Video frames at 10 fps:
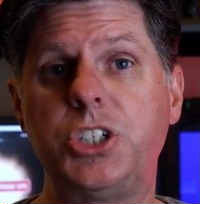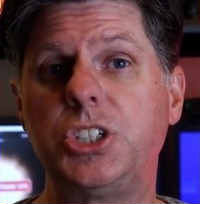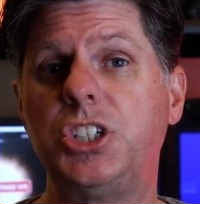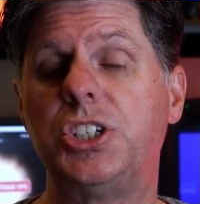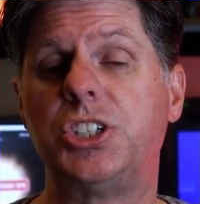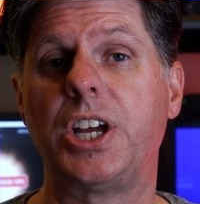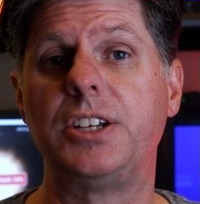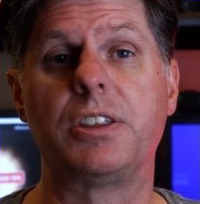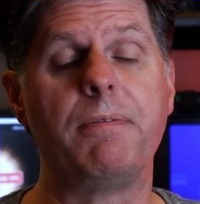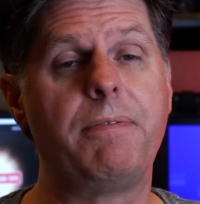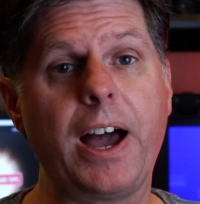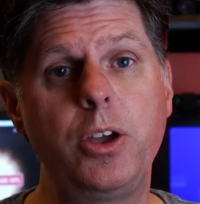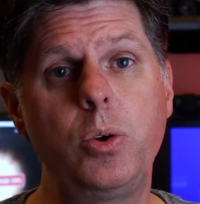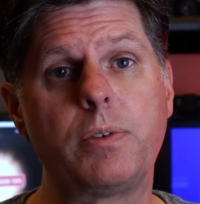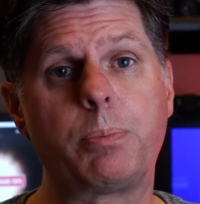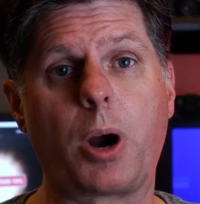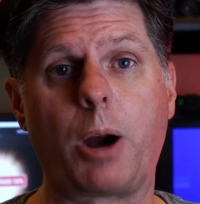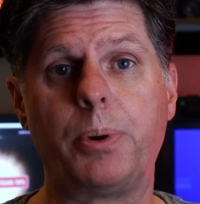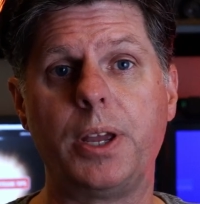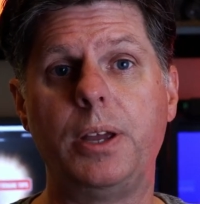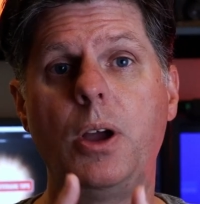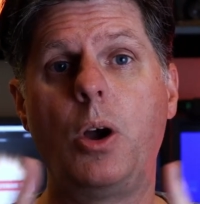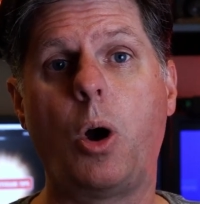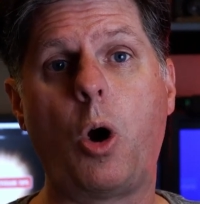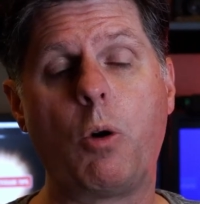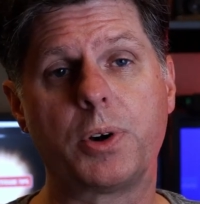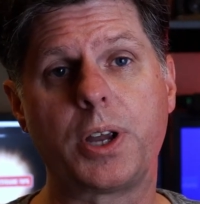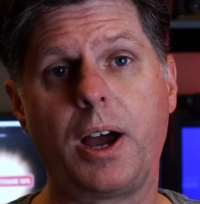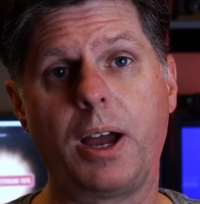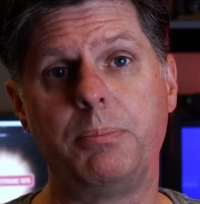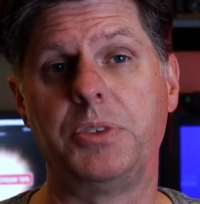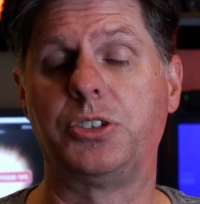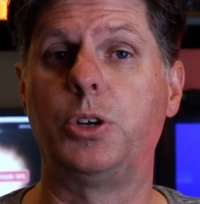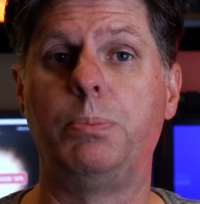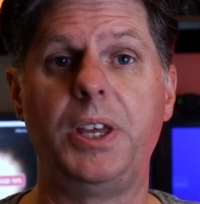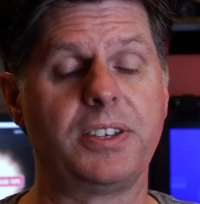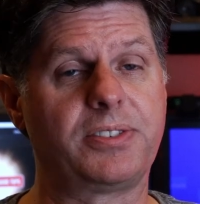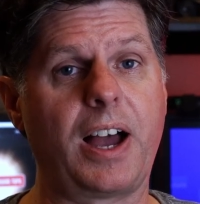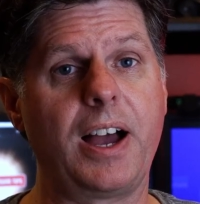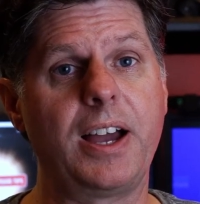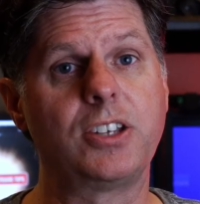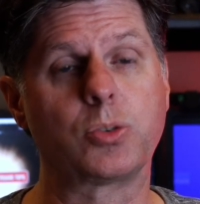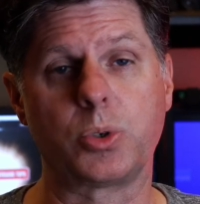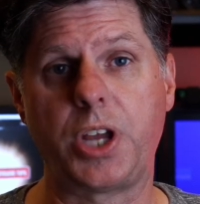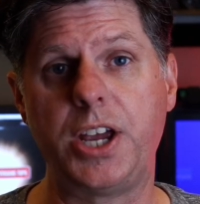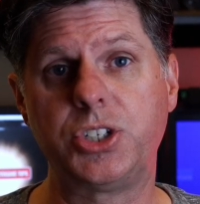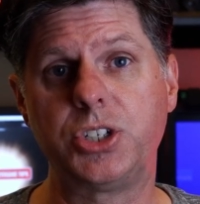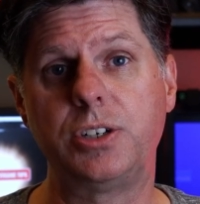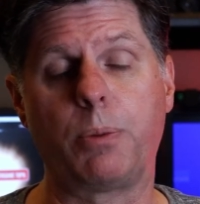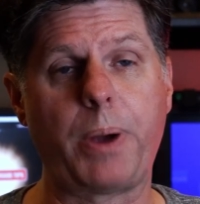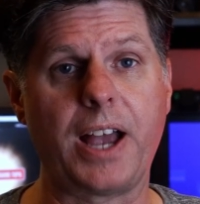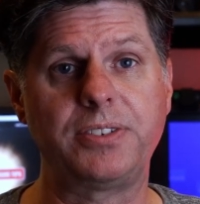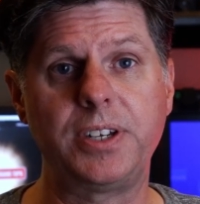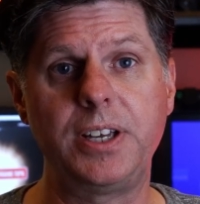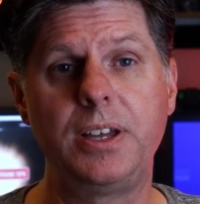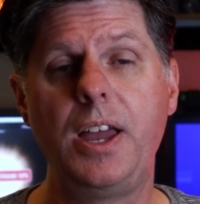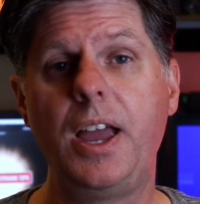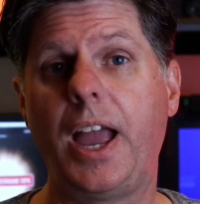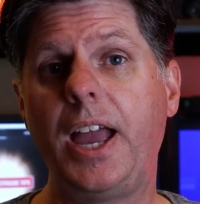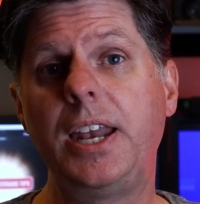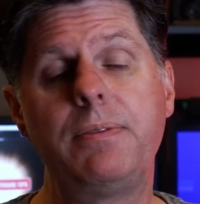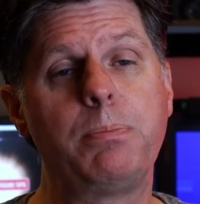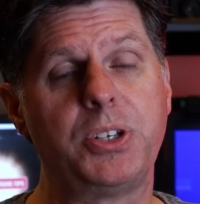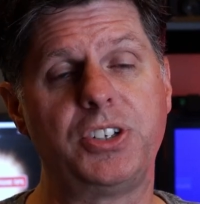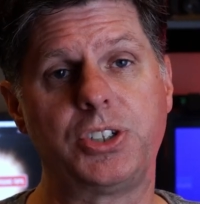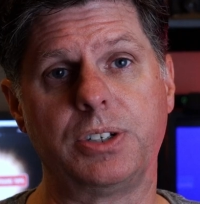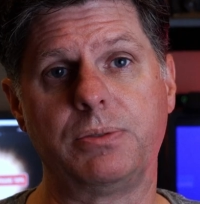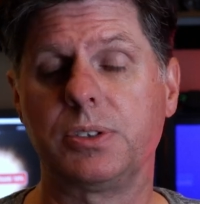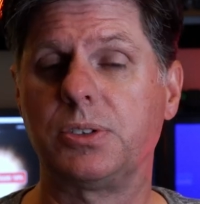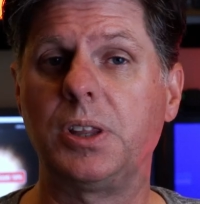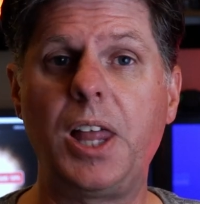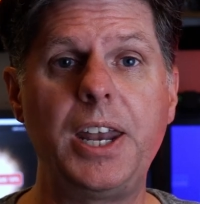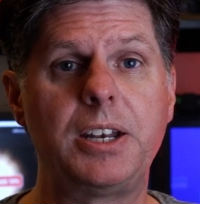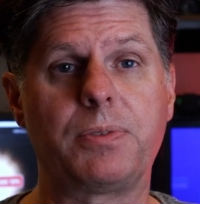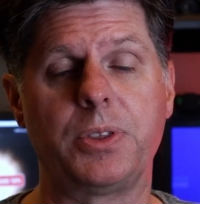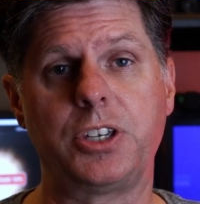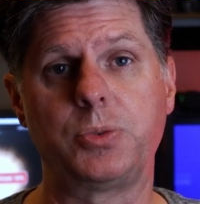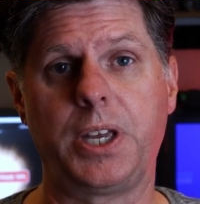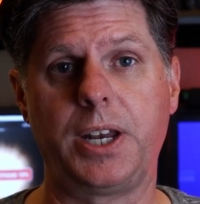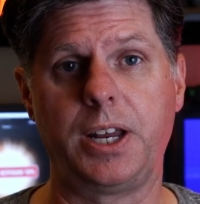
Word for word: just need to change the value of a property over time. This could be the size, rotation, opacity, and even position. There's a lot of different things we can